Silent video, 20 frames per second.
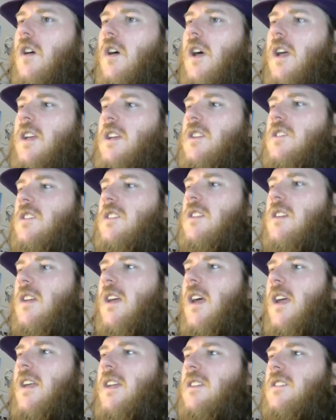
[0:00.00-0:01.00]
I guess
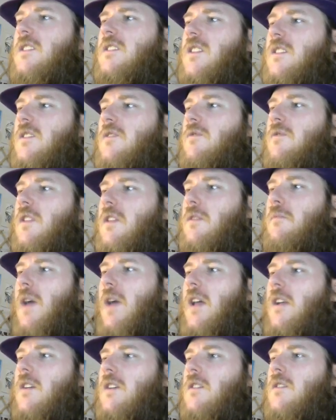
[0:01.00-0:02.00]
it doesn't really
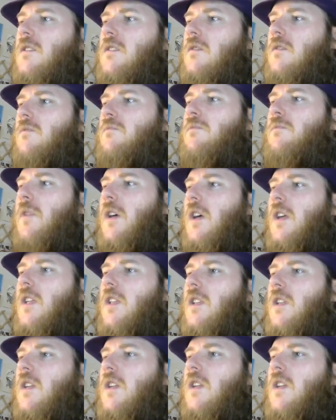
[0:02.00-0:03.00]
matter, but